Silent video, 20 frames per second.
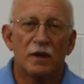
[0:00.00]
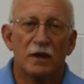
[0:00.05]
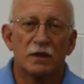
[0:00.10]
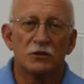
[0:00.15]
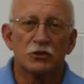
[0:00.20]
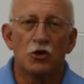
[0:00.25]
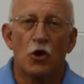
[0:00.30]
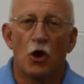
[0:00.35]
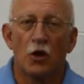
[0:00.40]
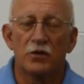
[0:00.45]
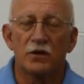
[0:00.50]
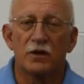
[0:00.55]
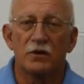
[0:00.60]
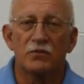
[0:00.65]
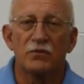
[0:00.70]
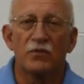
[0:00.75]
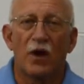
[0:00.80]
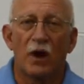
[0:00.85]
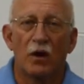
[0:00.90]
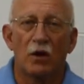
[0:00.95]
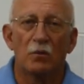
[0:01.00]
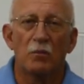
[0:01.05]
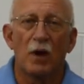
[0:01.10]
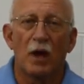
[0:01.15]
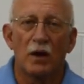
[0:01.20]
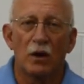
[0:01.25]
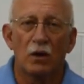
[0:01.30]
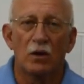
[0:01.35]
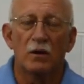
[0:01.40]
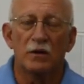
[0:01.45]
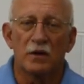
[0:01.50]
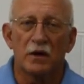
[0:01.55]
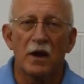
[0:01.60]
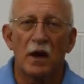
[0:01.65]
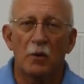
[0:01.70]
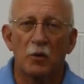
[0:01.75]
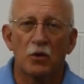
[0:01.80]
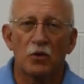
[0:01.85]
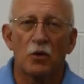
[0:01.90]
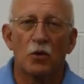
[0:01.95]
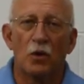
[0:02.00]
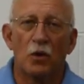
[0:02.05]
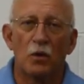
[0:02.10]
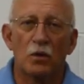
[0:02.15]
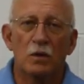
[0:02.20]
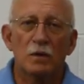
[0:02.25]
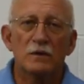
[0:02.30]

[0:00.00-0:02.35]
is all the environmental and chemical